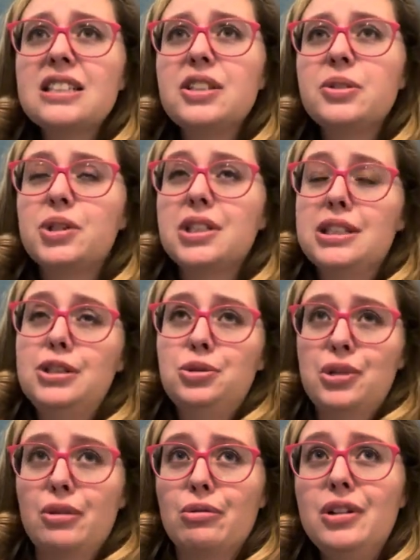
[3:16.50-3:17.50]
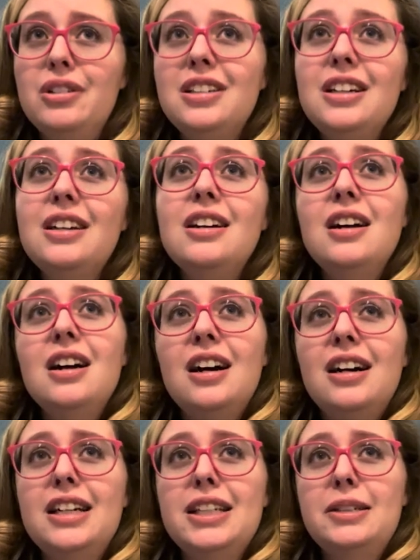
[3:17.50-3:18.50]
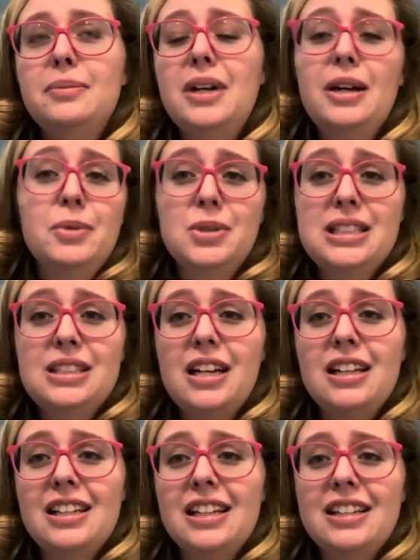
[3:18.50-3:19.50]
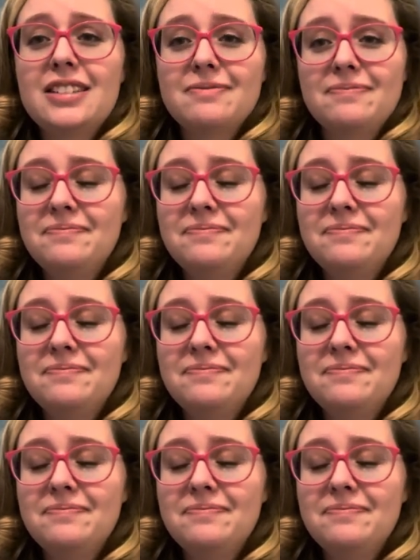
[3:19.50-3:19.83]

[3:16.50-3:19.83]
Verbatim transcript: to just in general um I most I like